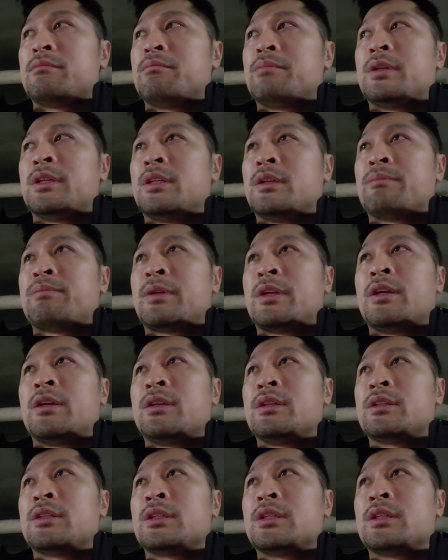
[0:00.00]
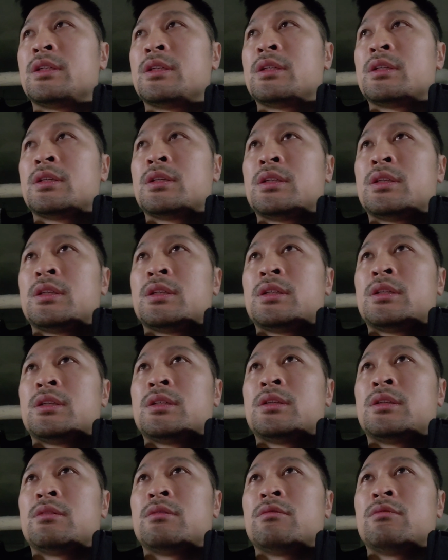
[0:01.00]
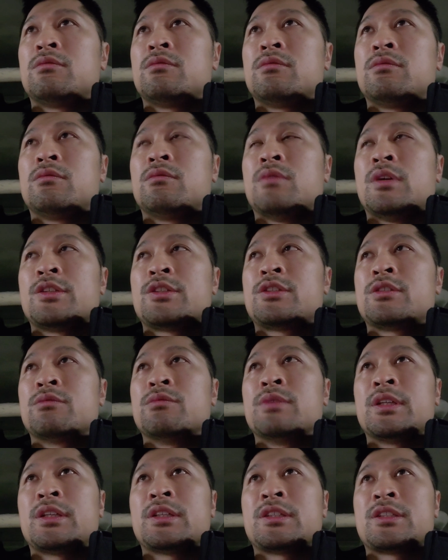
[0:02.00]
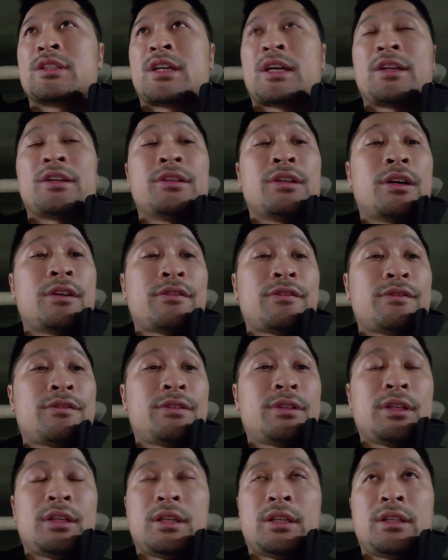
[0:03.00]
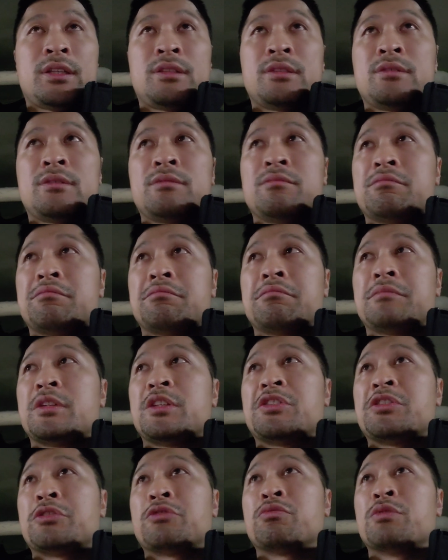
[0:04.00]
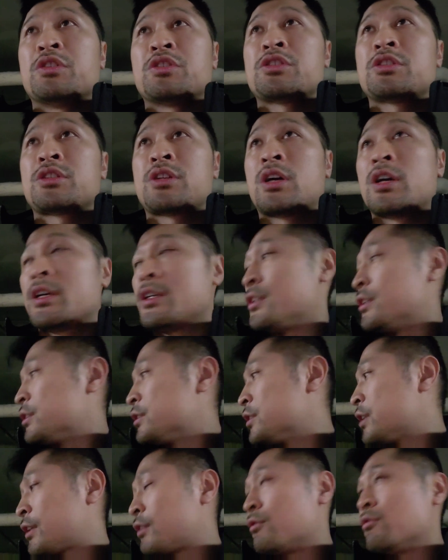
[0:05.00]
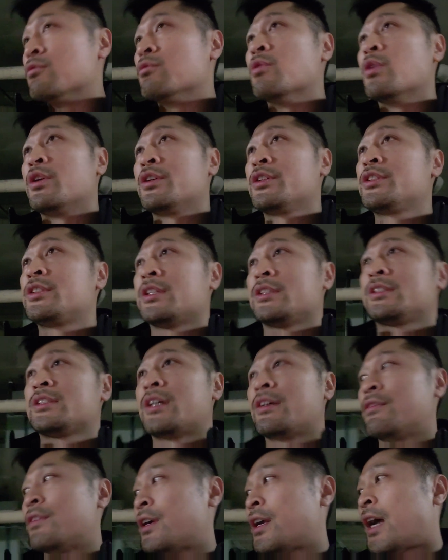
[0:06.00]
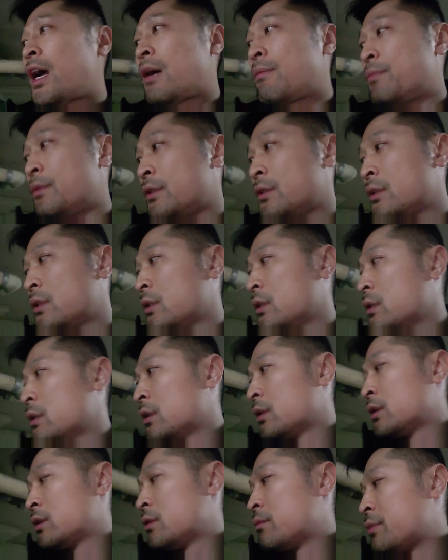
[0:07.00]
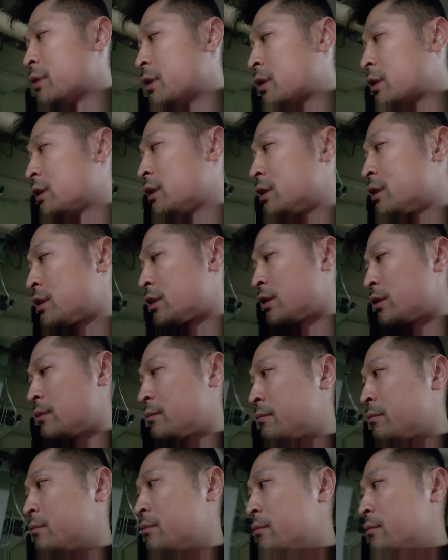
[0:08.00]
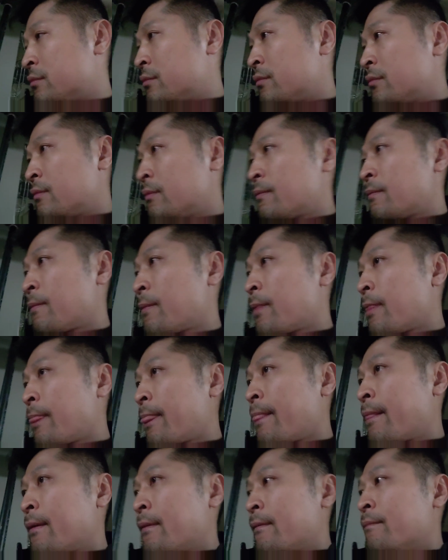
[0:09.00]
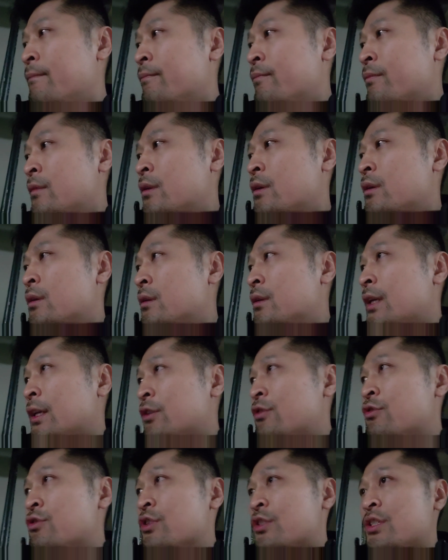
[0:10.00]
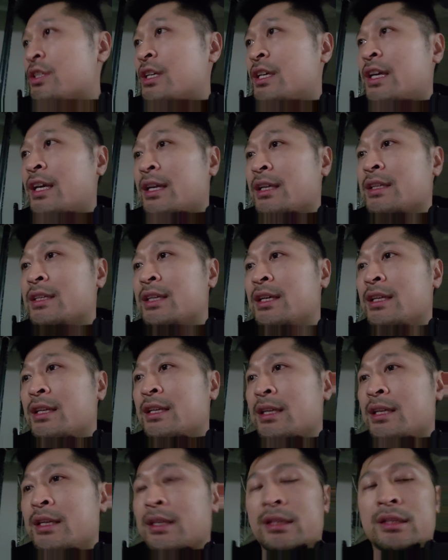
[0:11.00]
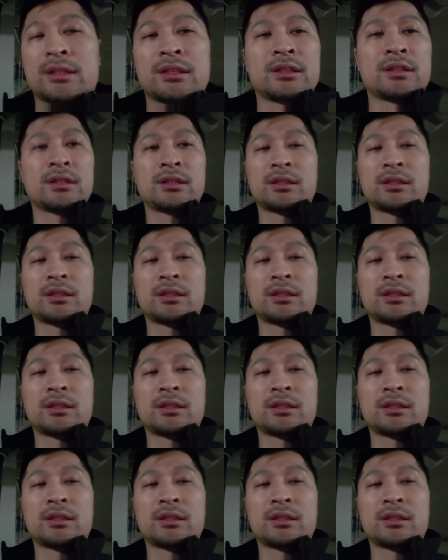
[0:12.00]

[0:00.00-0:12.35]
But apparently once a week is not enough, and it just wouldn't start, and this is like the worst that's ever happened. Because like, you just can't get in